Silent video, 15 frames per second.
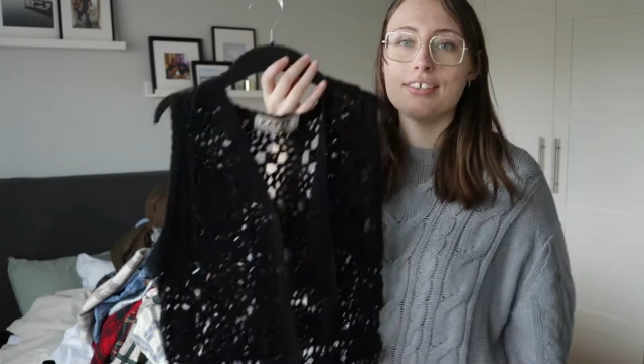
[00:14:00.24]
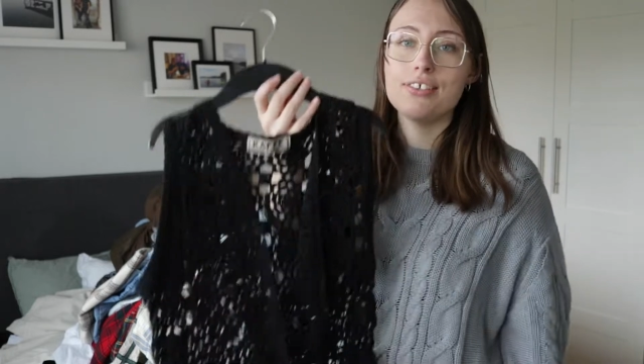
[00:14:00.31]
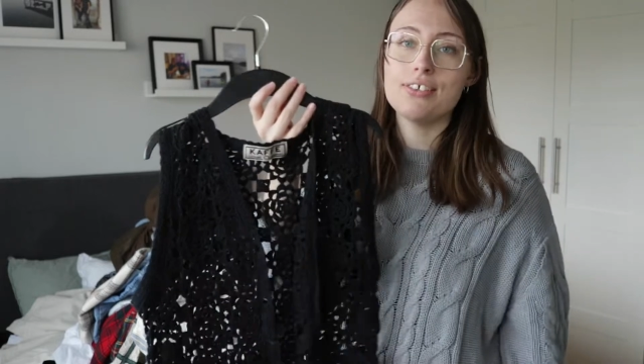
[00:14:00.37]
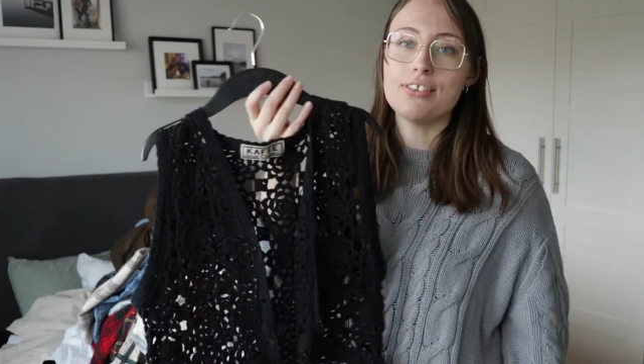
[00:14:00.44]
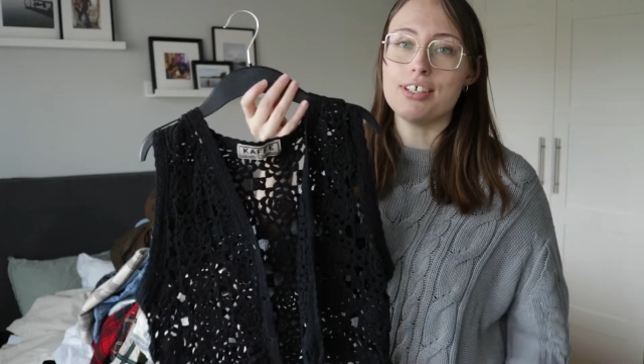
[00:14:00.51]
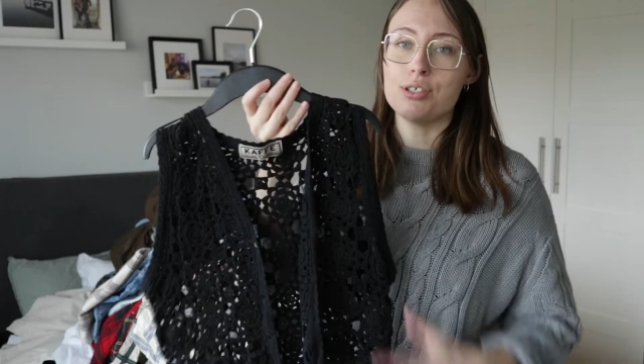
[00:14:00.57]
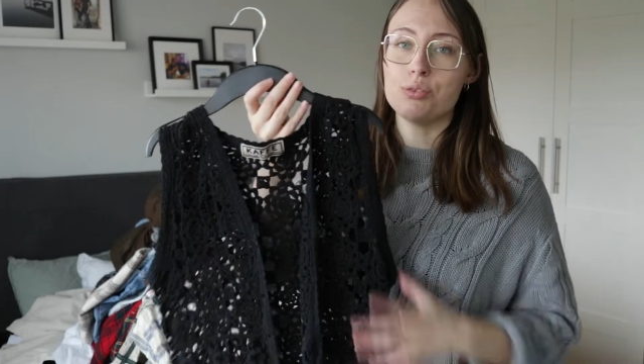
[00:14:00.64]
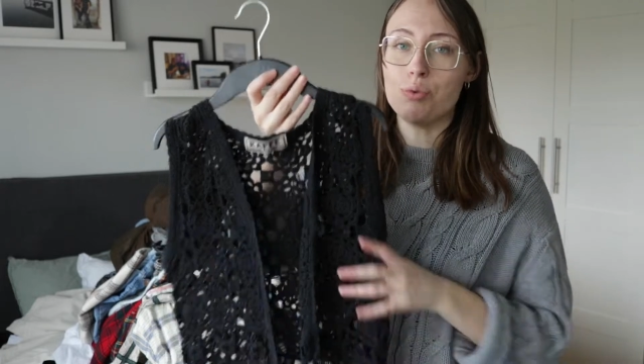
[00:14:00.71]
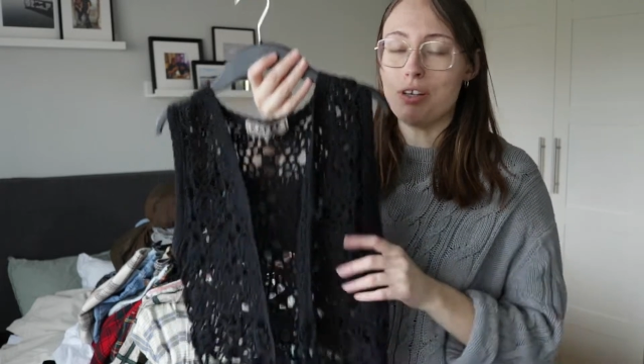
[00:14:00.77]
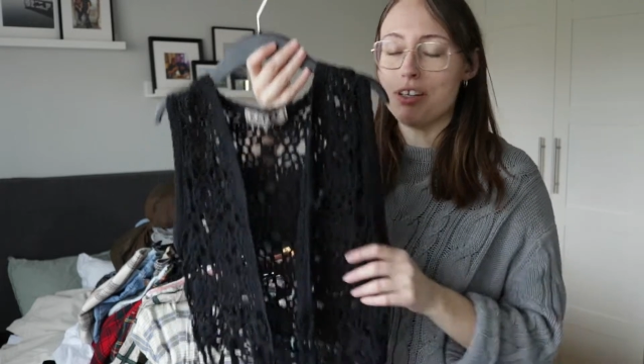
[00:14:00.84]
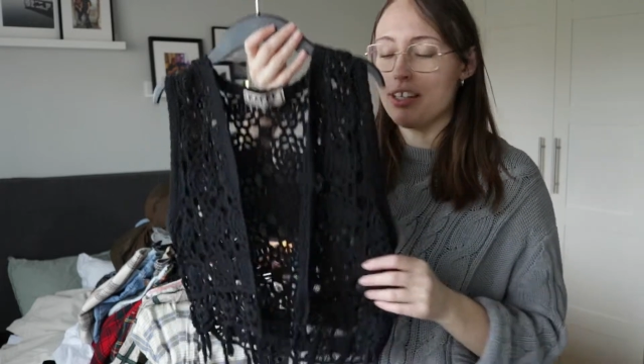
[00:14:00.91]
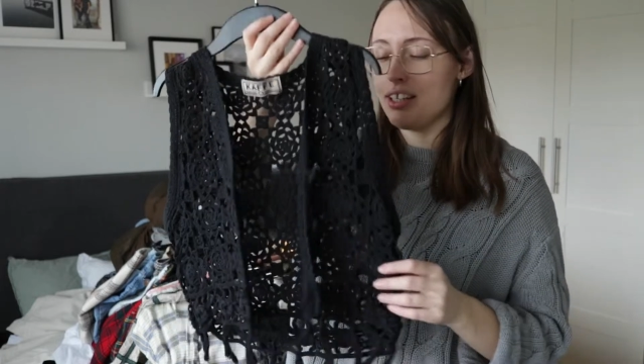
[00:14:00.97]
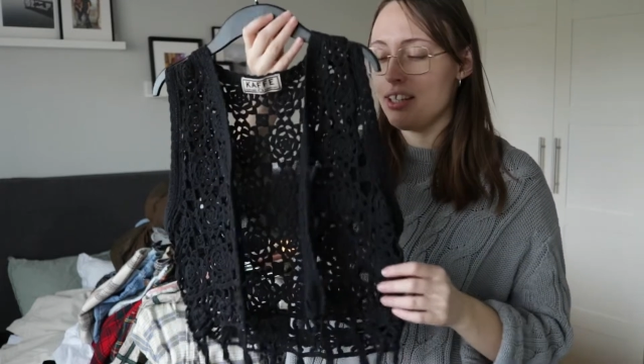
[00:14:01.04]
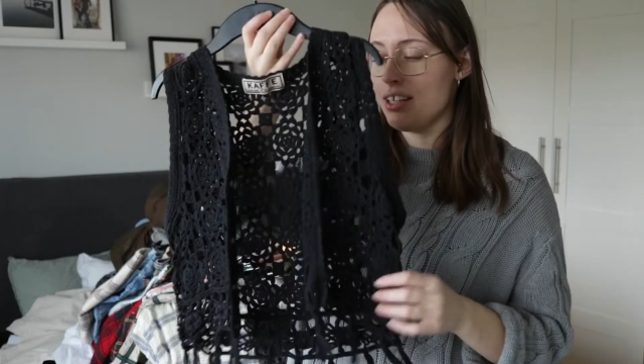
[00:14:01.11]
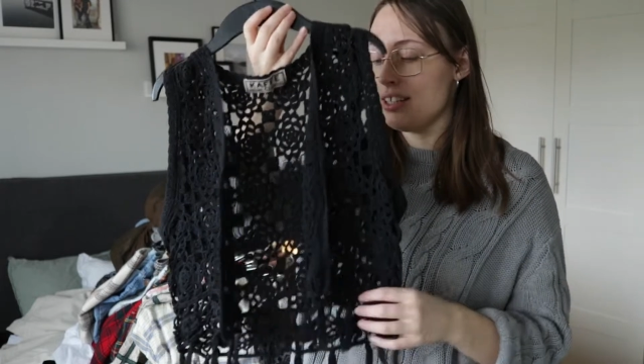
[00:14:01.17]
Nor this one.
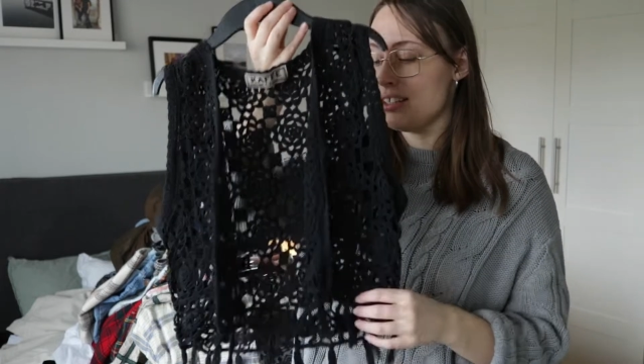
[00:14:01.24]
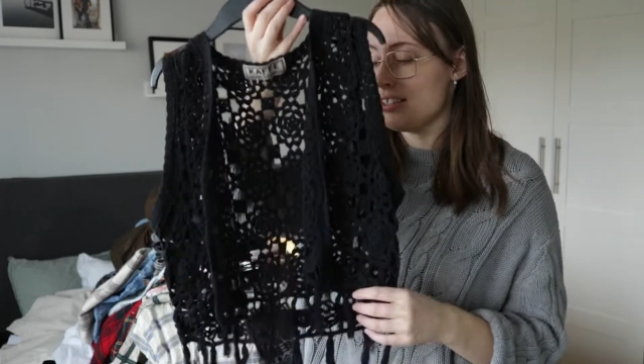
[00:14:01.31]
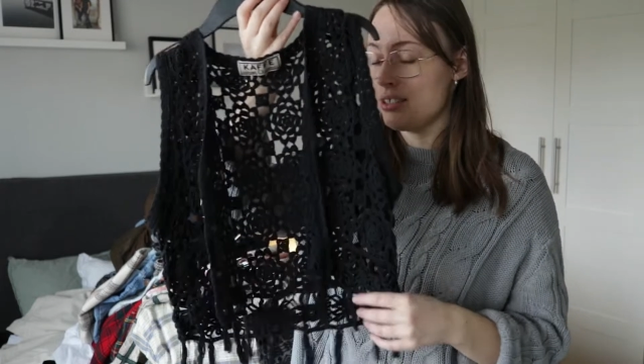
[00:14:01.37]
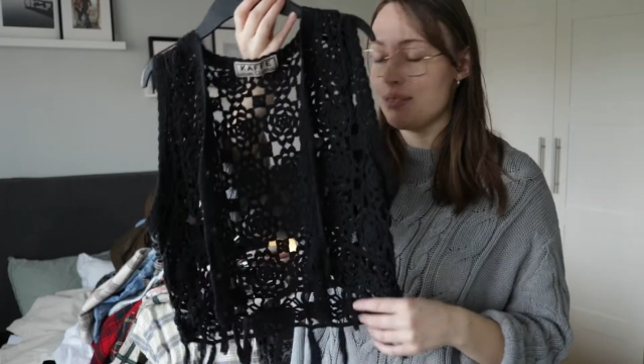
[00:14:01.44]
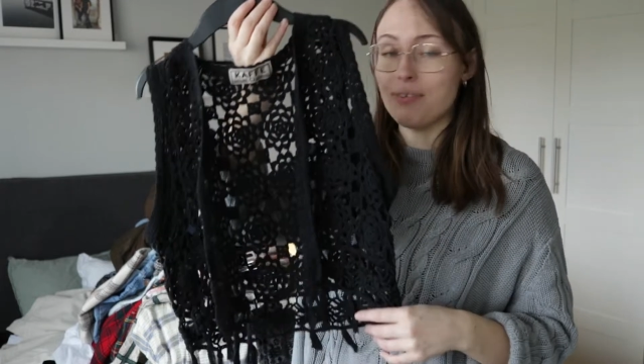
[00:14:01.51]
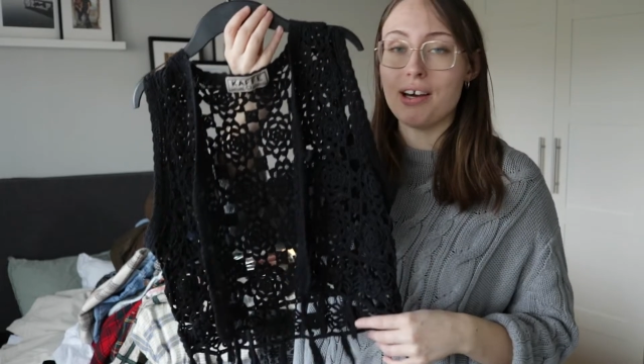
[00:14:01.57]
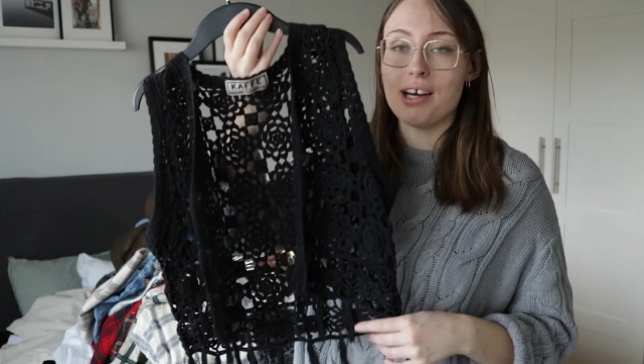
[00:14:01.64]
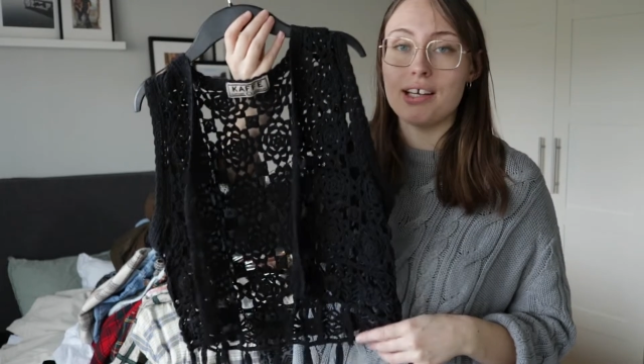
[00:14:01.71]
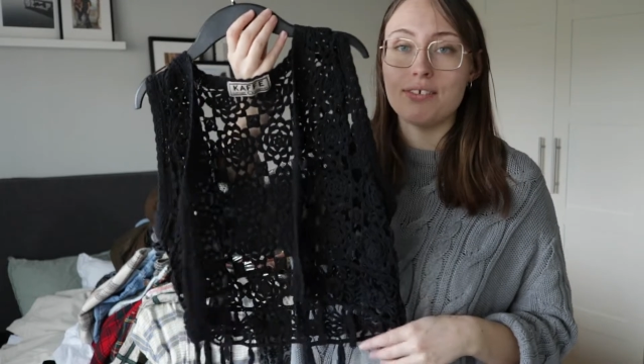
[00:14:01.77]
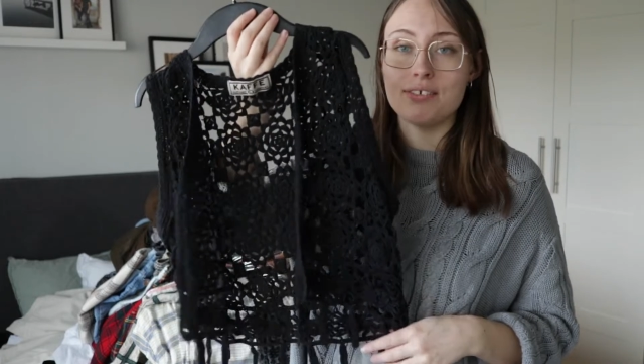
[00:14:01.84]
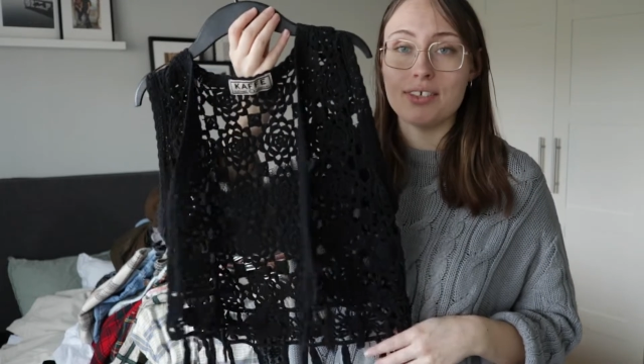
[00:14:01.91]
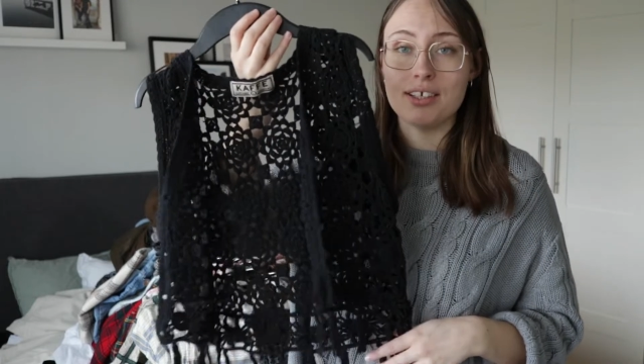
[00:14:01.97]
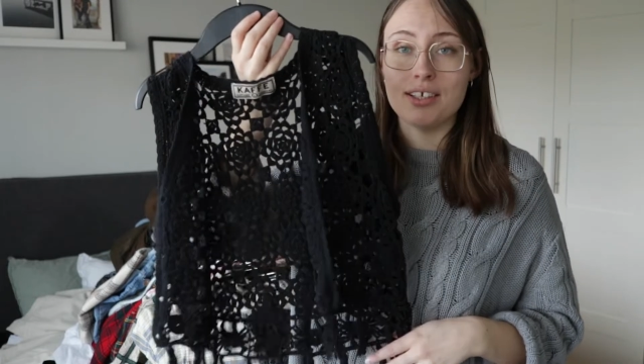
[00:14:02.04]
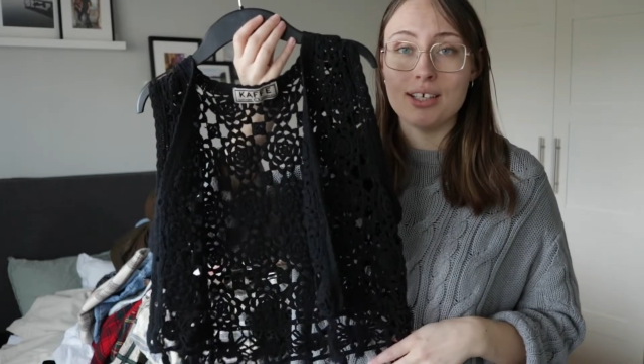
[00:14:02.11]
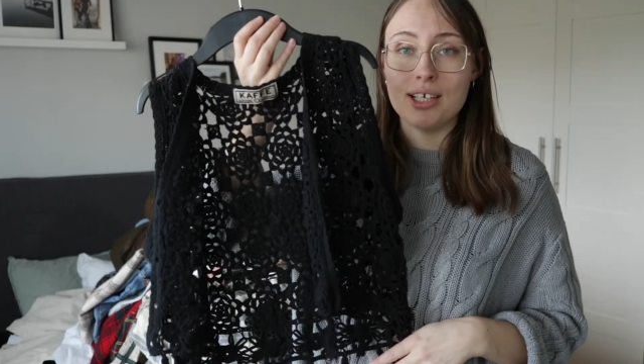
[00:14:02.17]
It survived